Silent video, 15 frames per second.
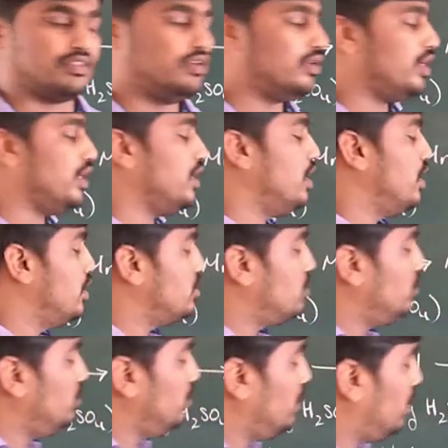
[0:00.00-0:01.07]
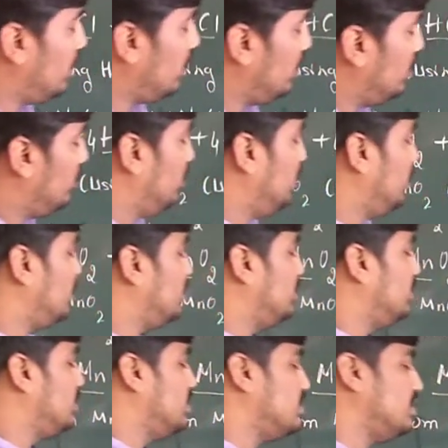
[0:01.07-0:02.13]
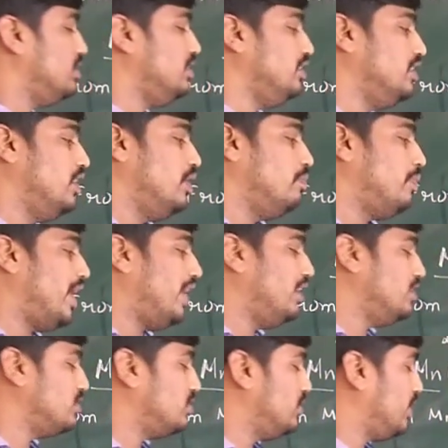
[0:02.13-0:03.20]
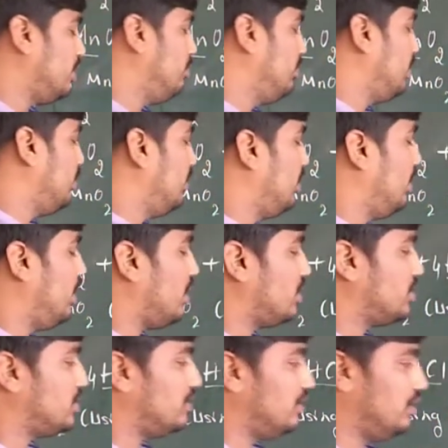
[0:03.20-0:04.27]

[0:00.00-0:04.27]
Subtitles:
Okay, so this is the balanced chemical reaction